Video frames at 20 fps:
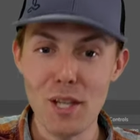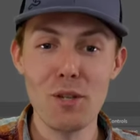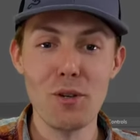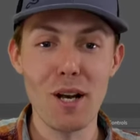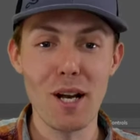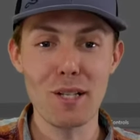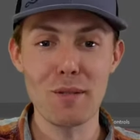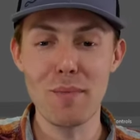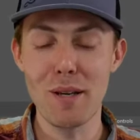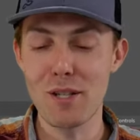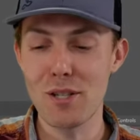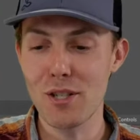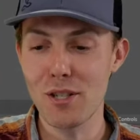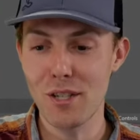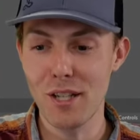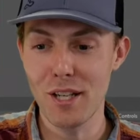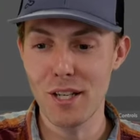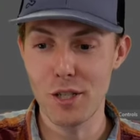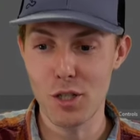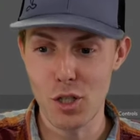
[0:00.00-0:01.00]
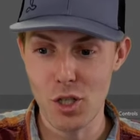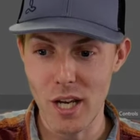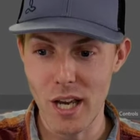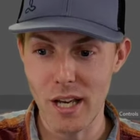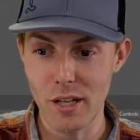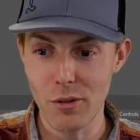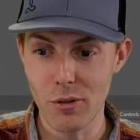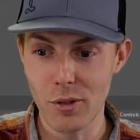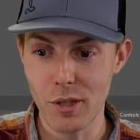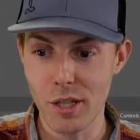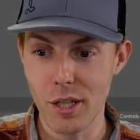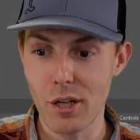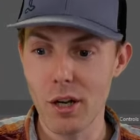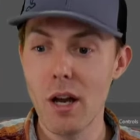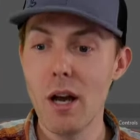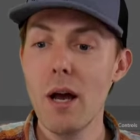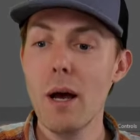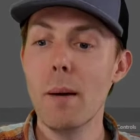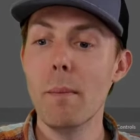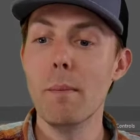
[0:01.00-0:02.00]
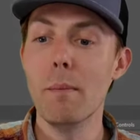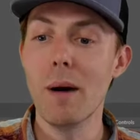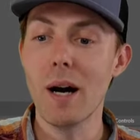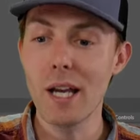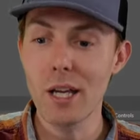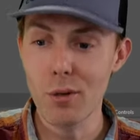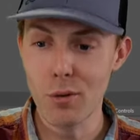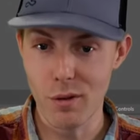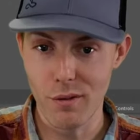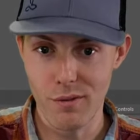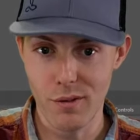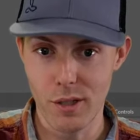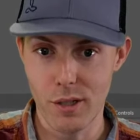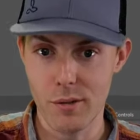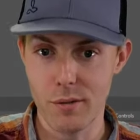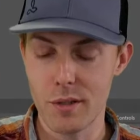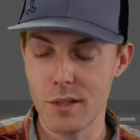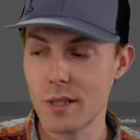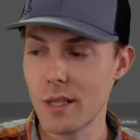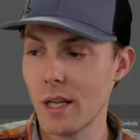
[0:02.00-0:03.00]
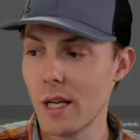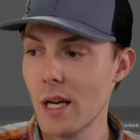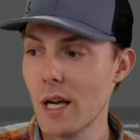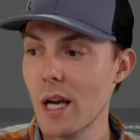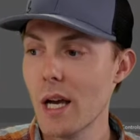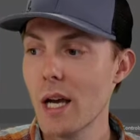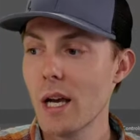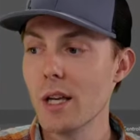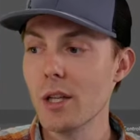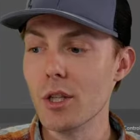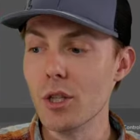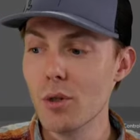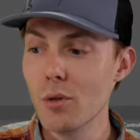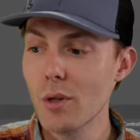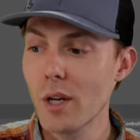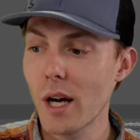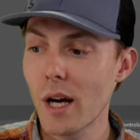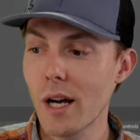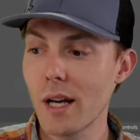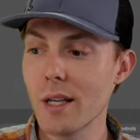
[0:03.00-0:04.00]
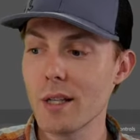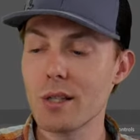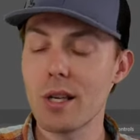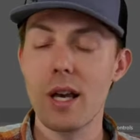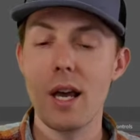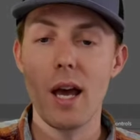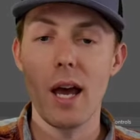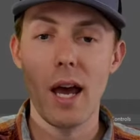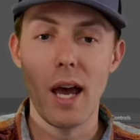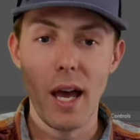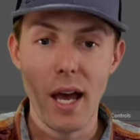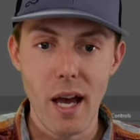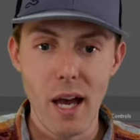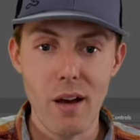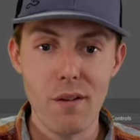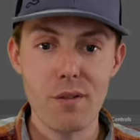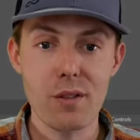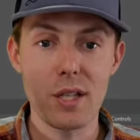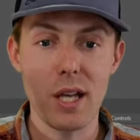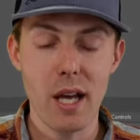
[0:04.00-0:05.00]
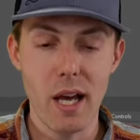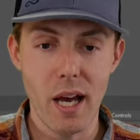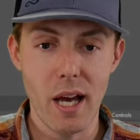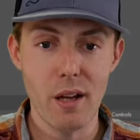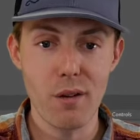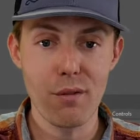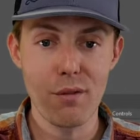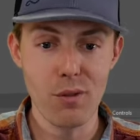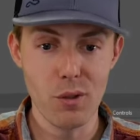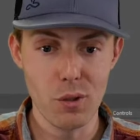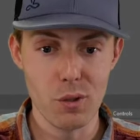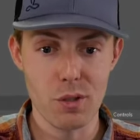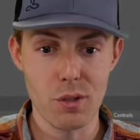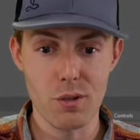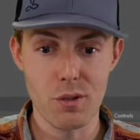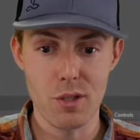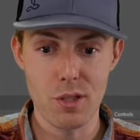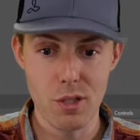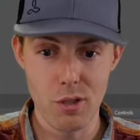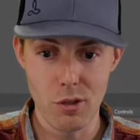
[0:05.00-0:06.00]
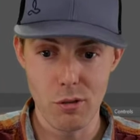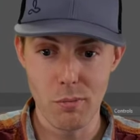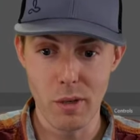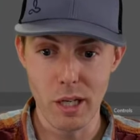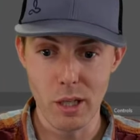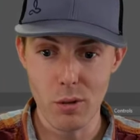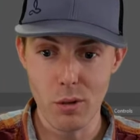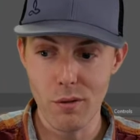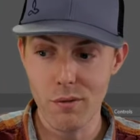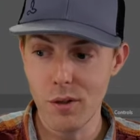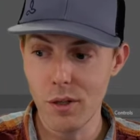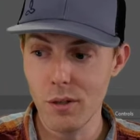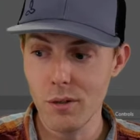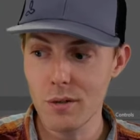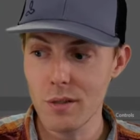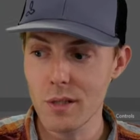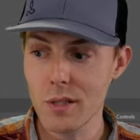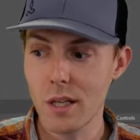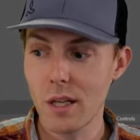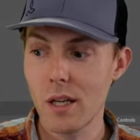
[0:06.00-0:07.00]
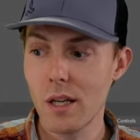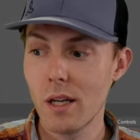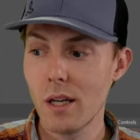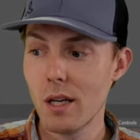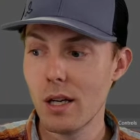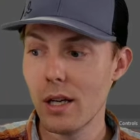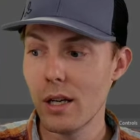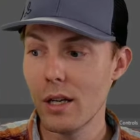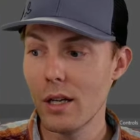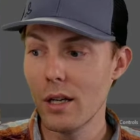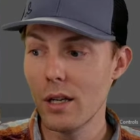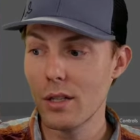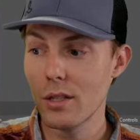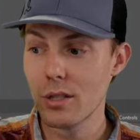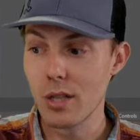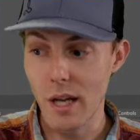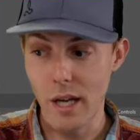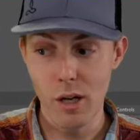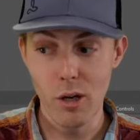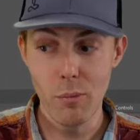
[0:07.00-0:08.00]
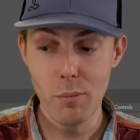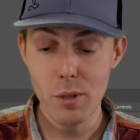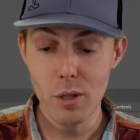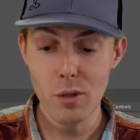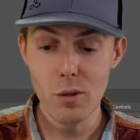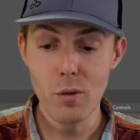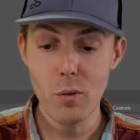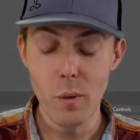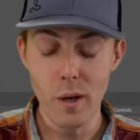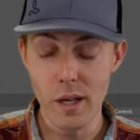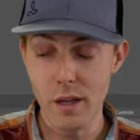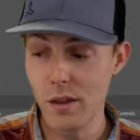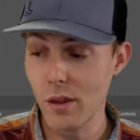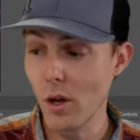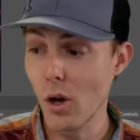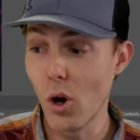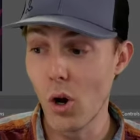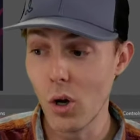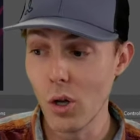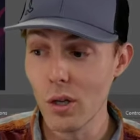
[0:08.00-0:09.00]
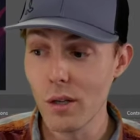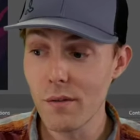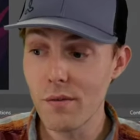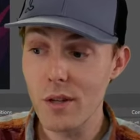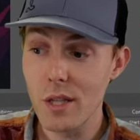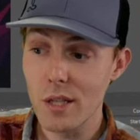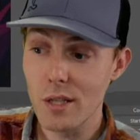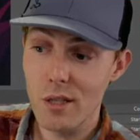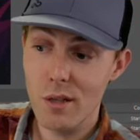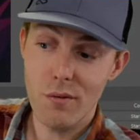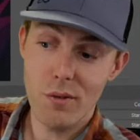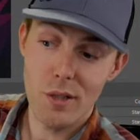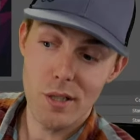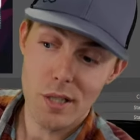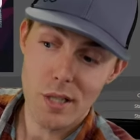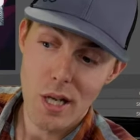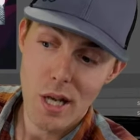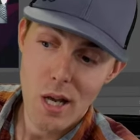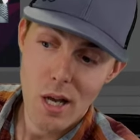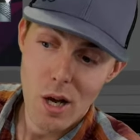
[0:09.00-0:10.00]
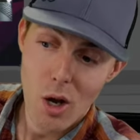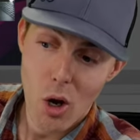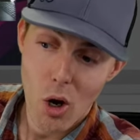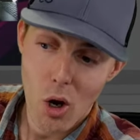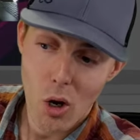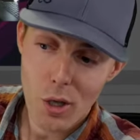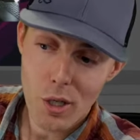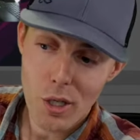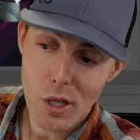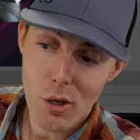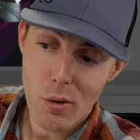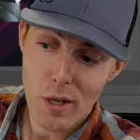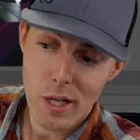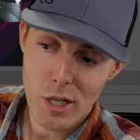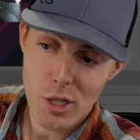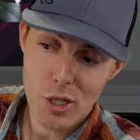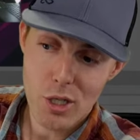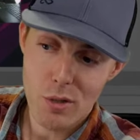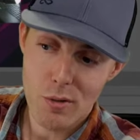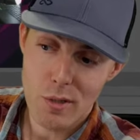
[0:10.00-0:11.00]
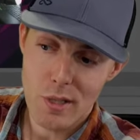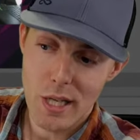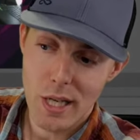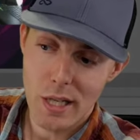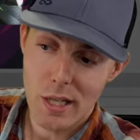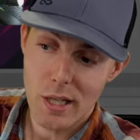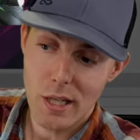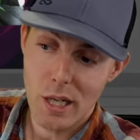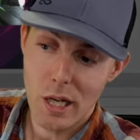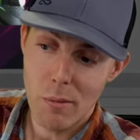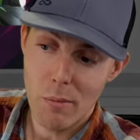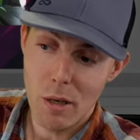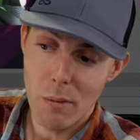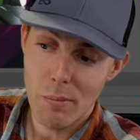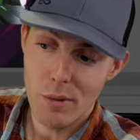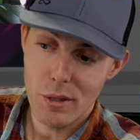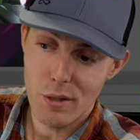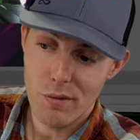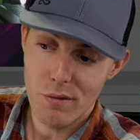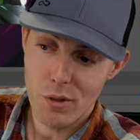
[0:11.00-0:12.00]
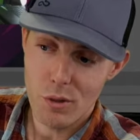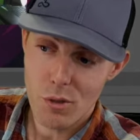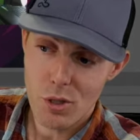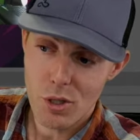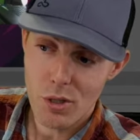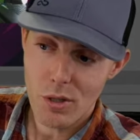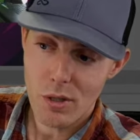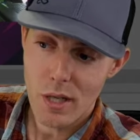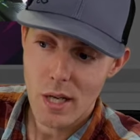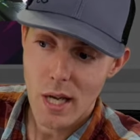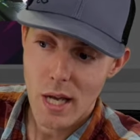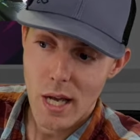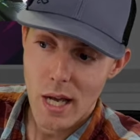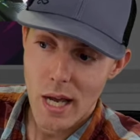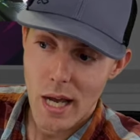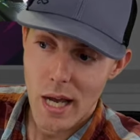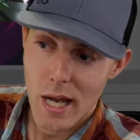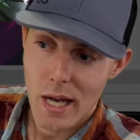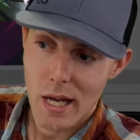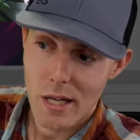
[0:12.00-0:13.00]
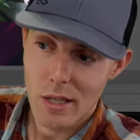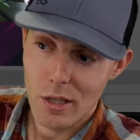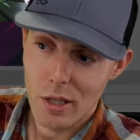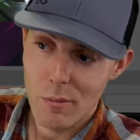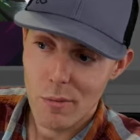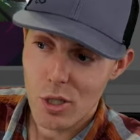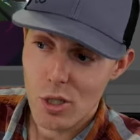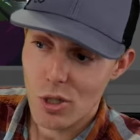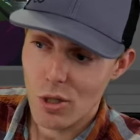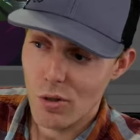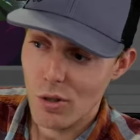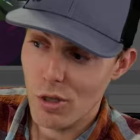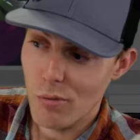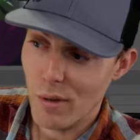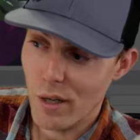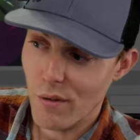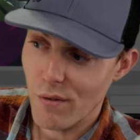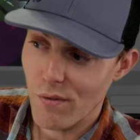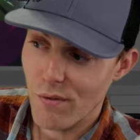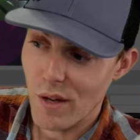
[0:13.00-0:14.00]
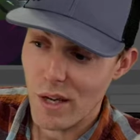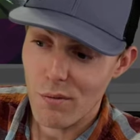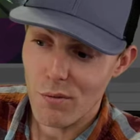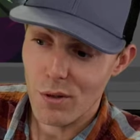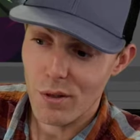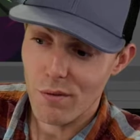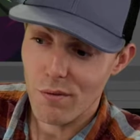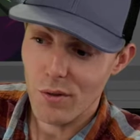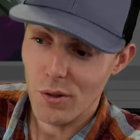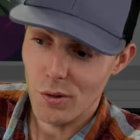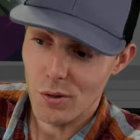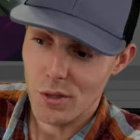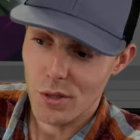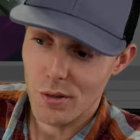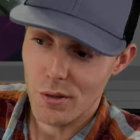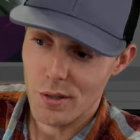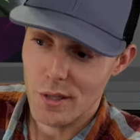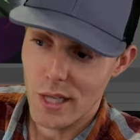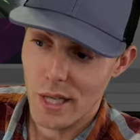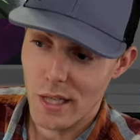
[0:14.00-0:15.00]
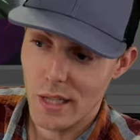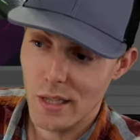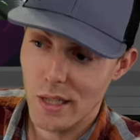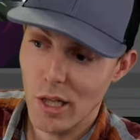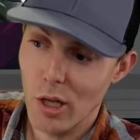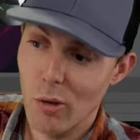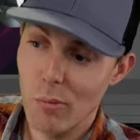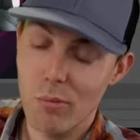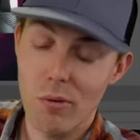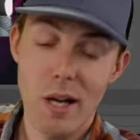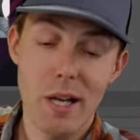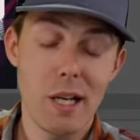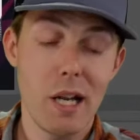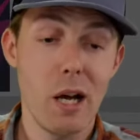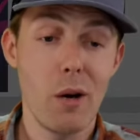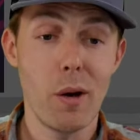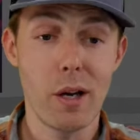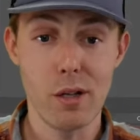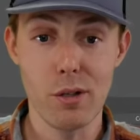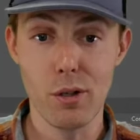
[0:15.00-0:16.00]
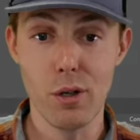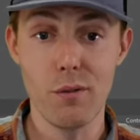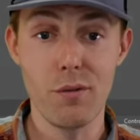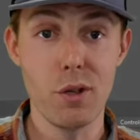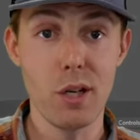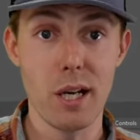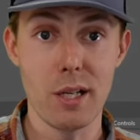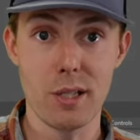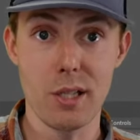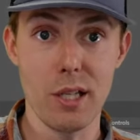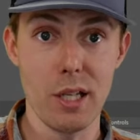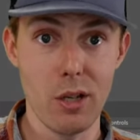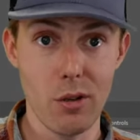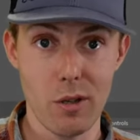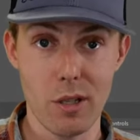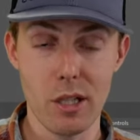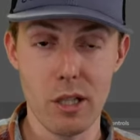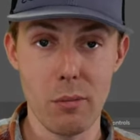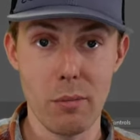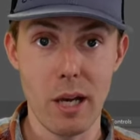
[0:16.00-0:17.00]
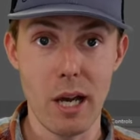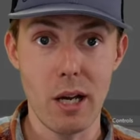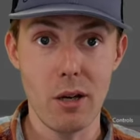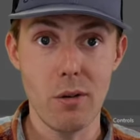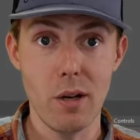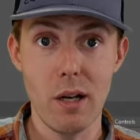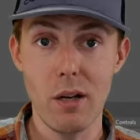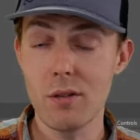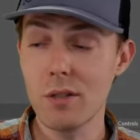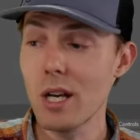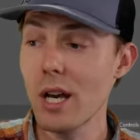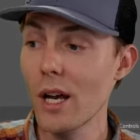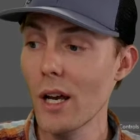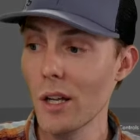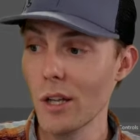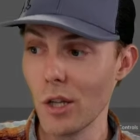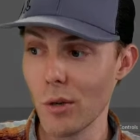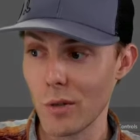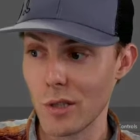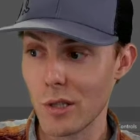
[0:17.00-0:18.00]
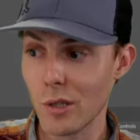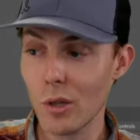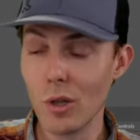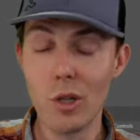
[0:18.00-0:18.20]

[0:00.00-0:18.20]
You guys mentioned it in chat earlier. Microphones. You guys have to add filters to your microphones to help you with all of the different audio issues that can come up in the future. And let me show you my favorite filters that can help. Right now, I don't know if you guys can hear it in the background. There is